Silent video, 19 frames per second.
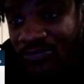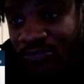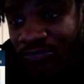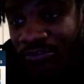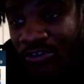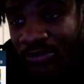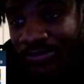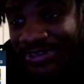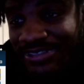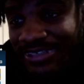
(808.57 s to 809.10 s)
You
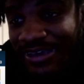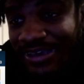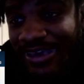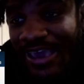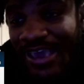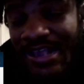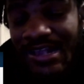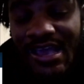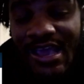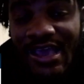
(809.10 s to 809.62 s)
feel me? It's like
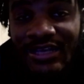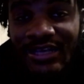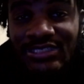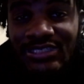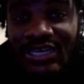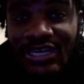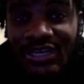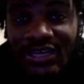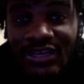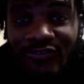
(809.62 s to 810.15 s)
8k a
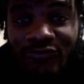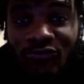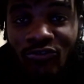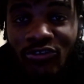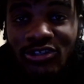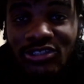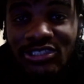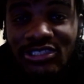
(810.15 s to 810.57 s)
ticket for a